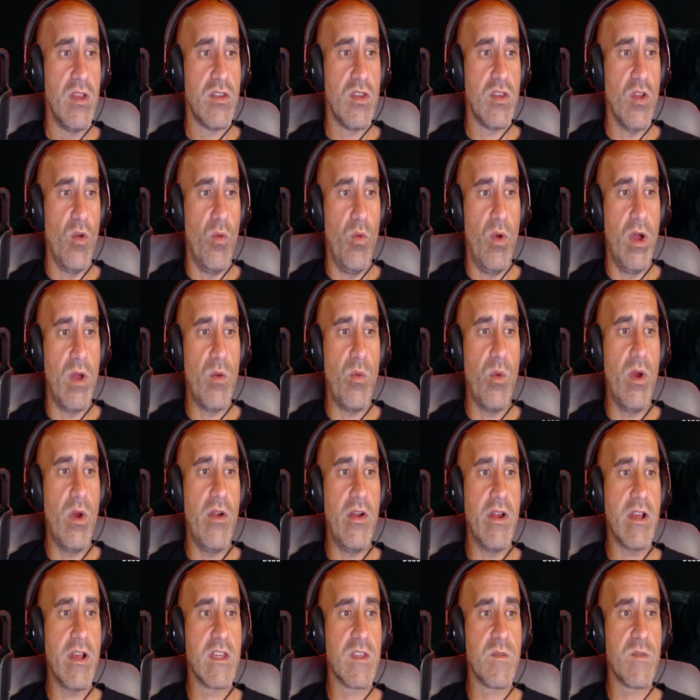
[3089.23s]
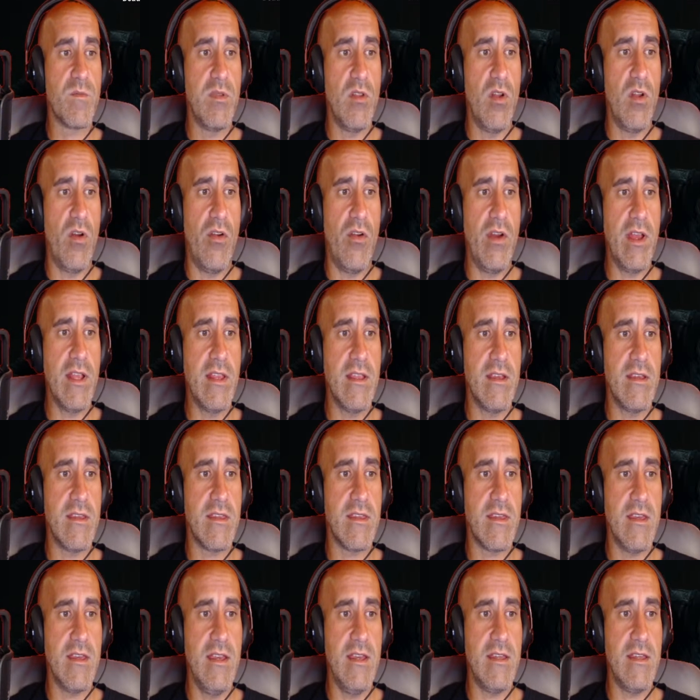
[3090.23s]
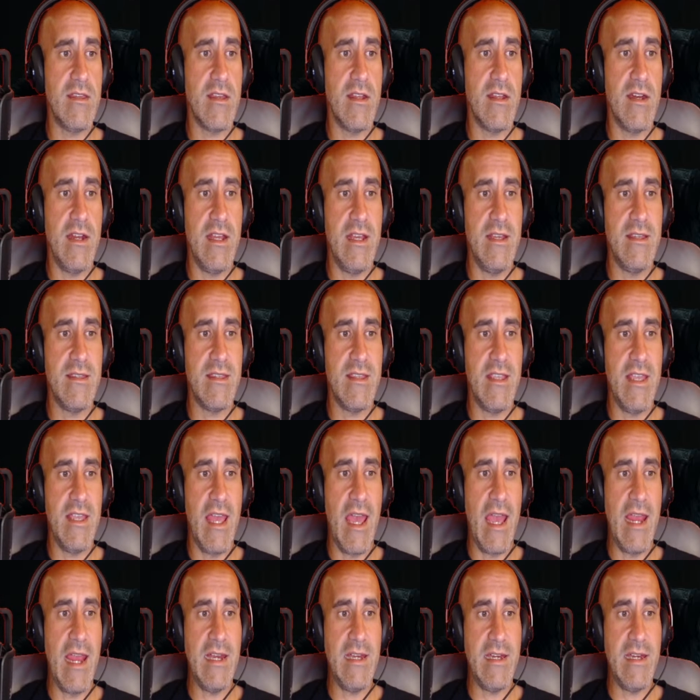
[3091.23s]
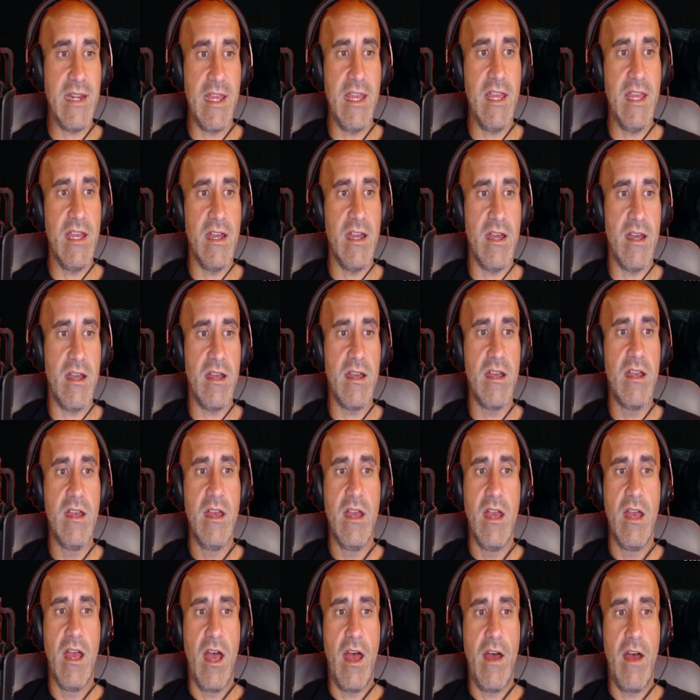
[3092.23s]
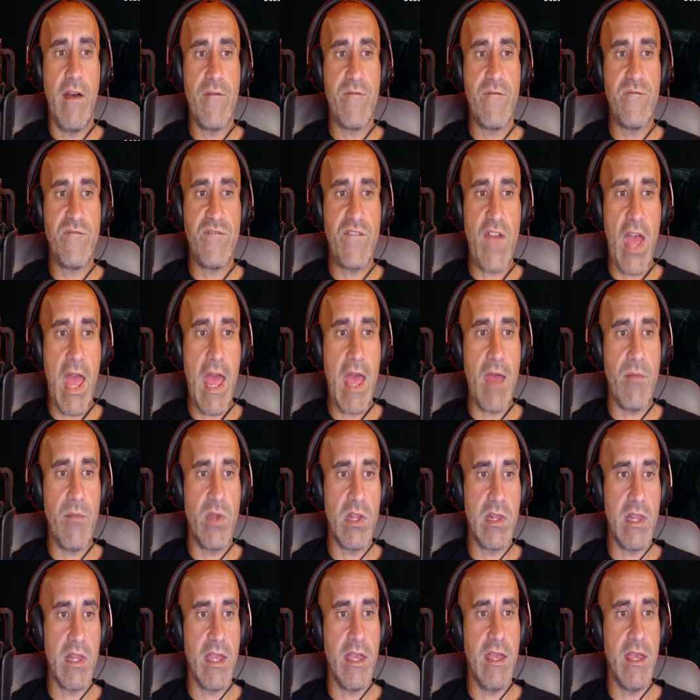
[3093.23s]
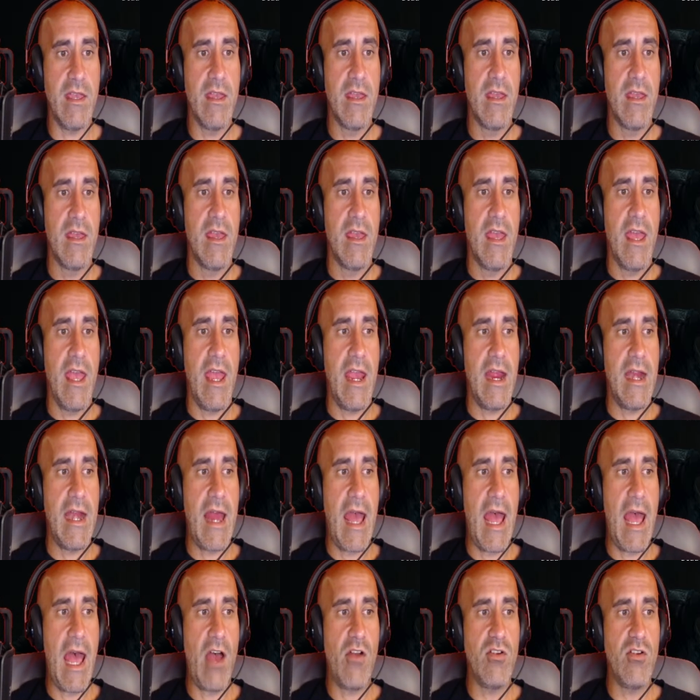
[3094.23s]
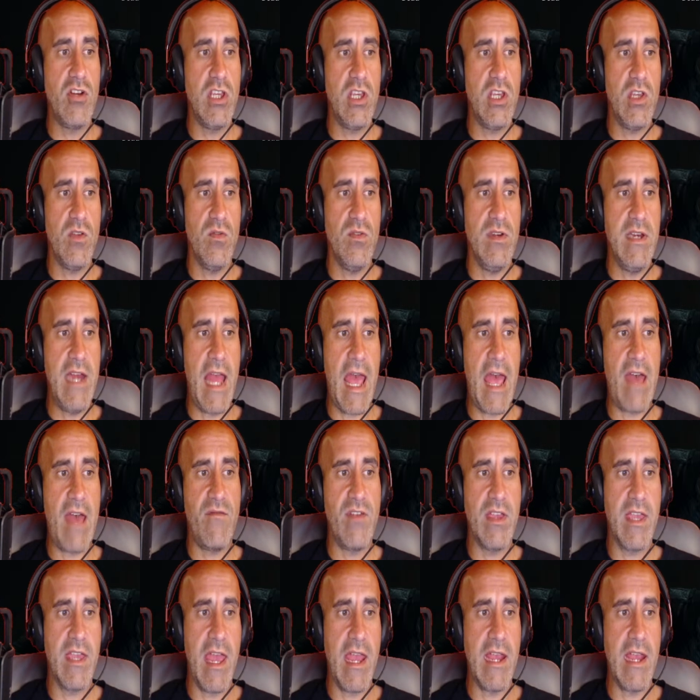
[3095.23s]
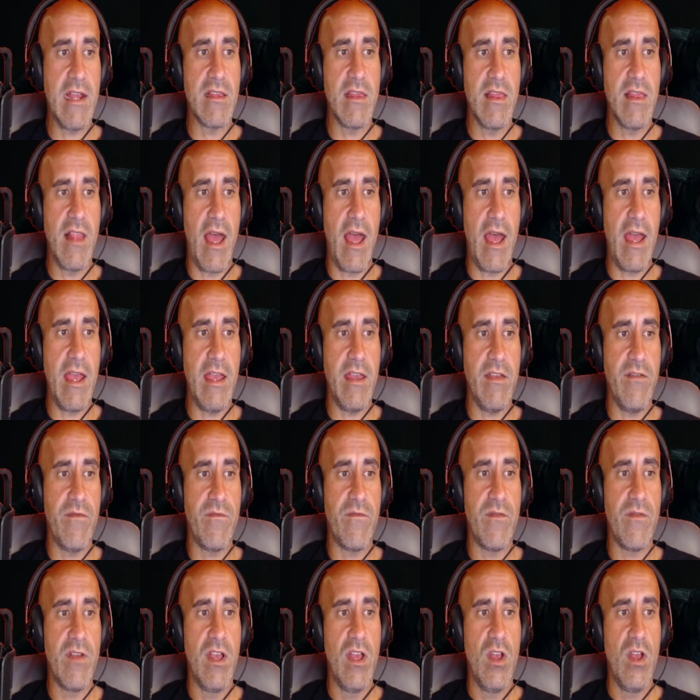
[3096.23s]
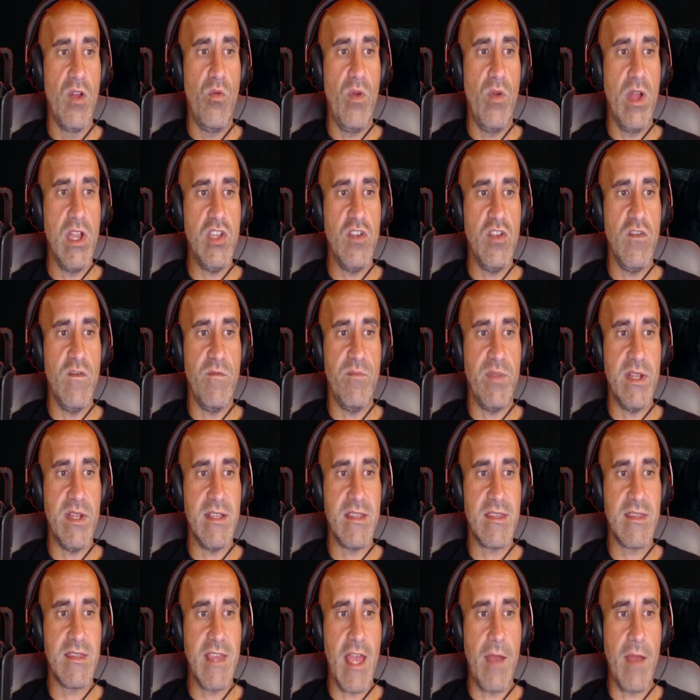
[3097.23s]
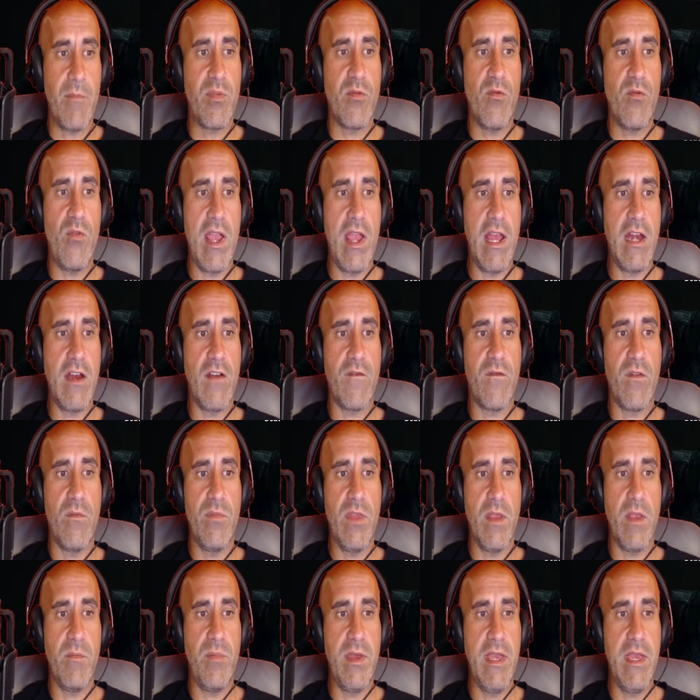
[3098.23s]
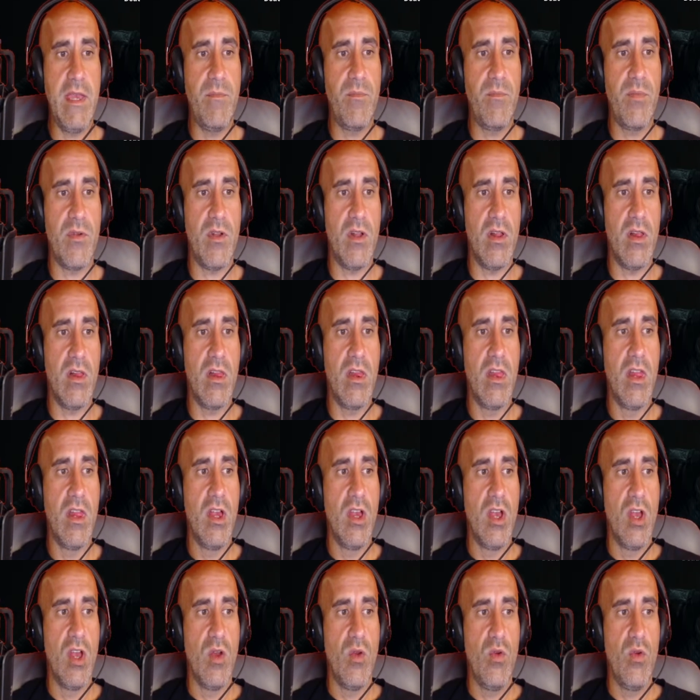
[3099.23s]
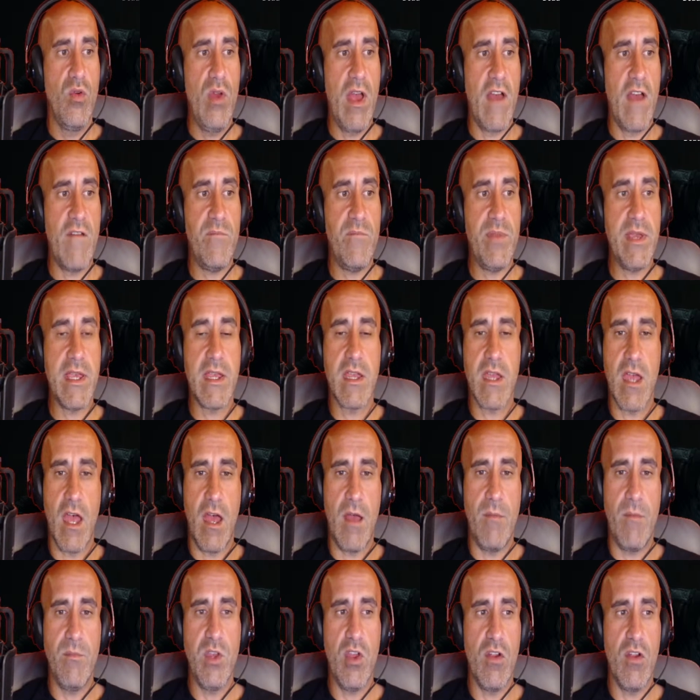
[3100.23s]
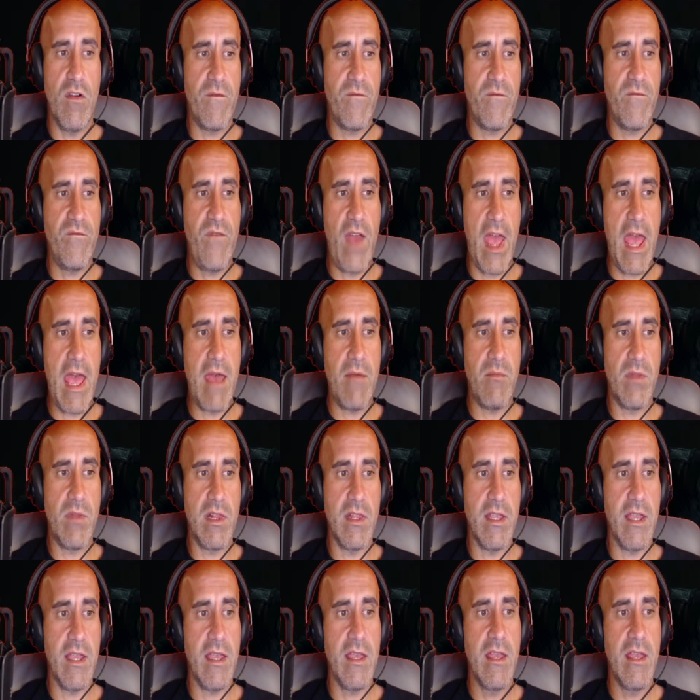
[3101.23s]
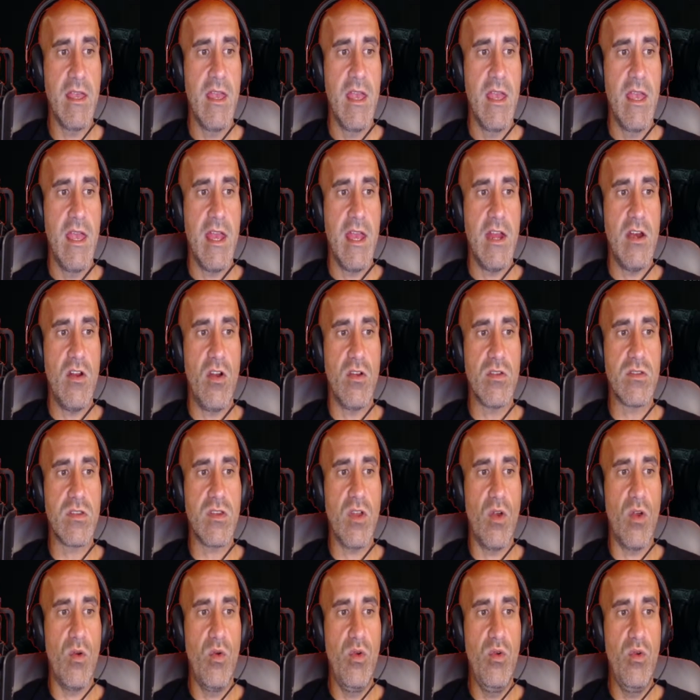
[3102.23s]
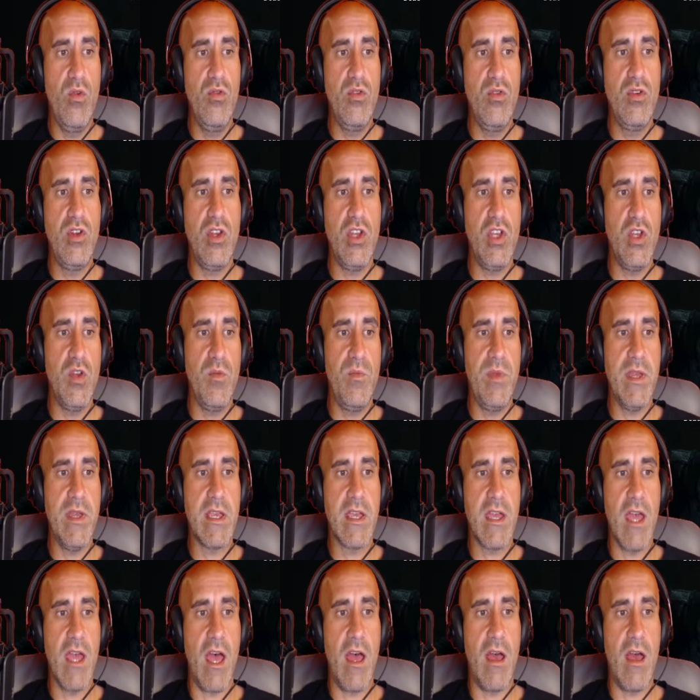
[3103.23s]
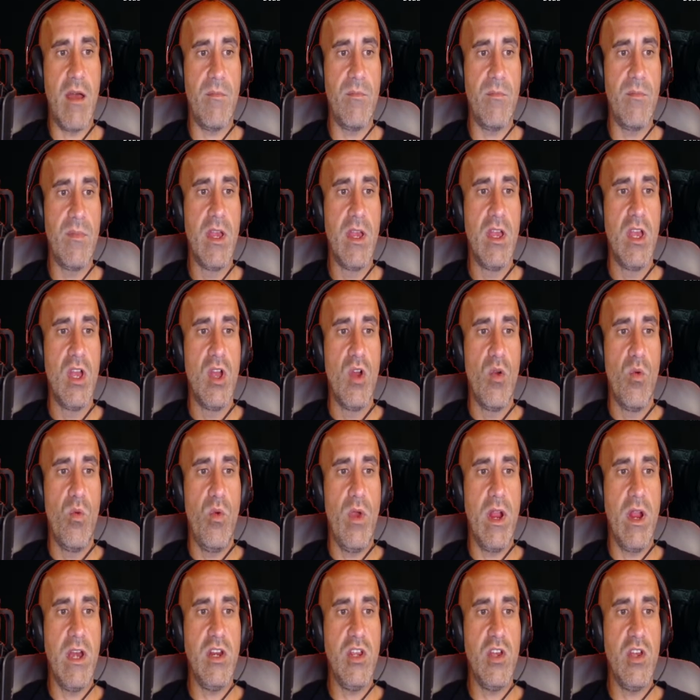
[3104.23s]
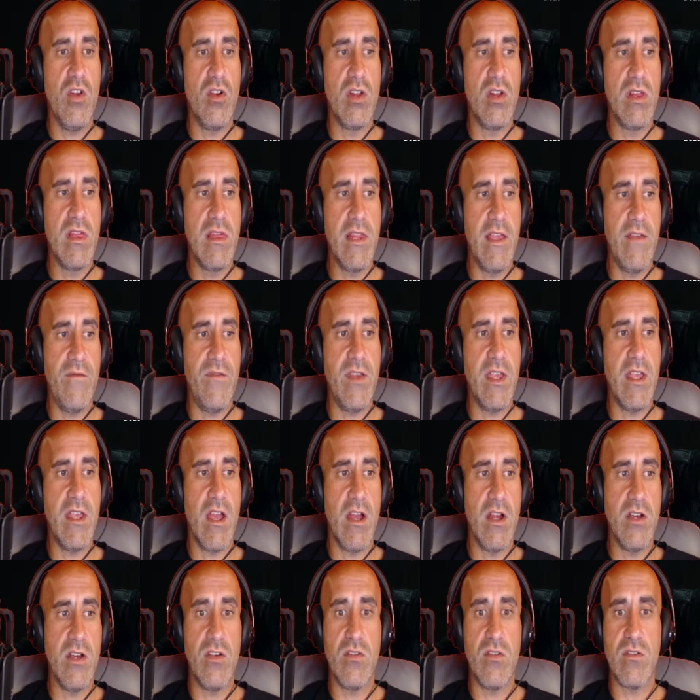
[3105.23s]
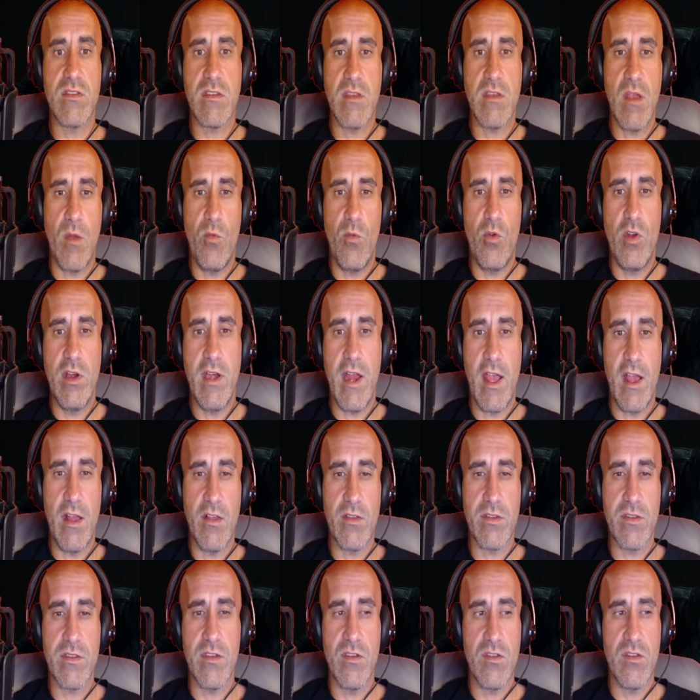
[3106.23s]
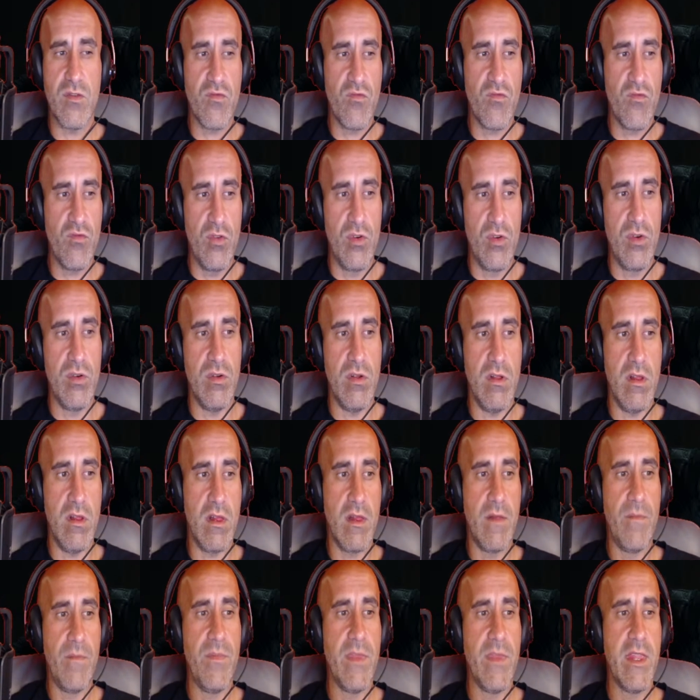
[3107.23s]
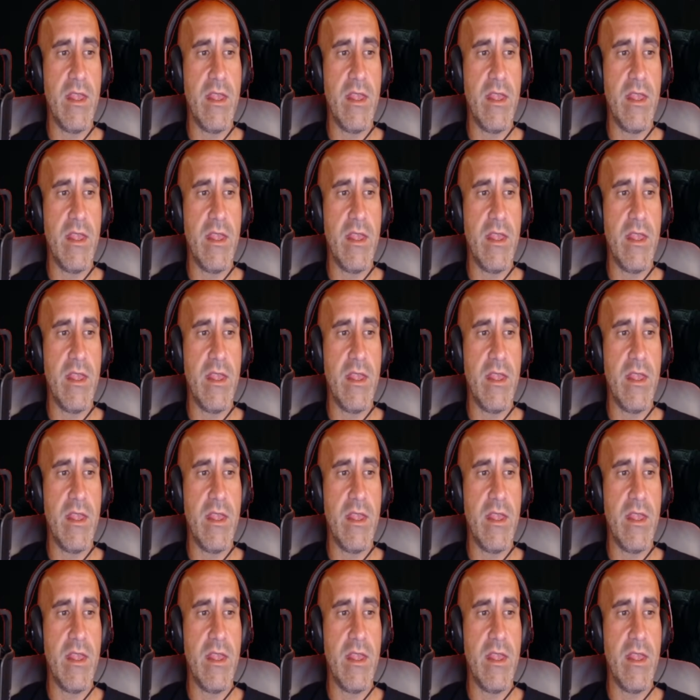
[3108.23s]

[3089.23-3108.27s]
So what we're exploring this season is the idea of family, and how do you navigate life when you've been separated from the people who have become your family, and also who do you become when you're living under someone else's rule.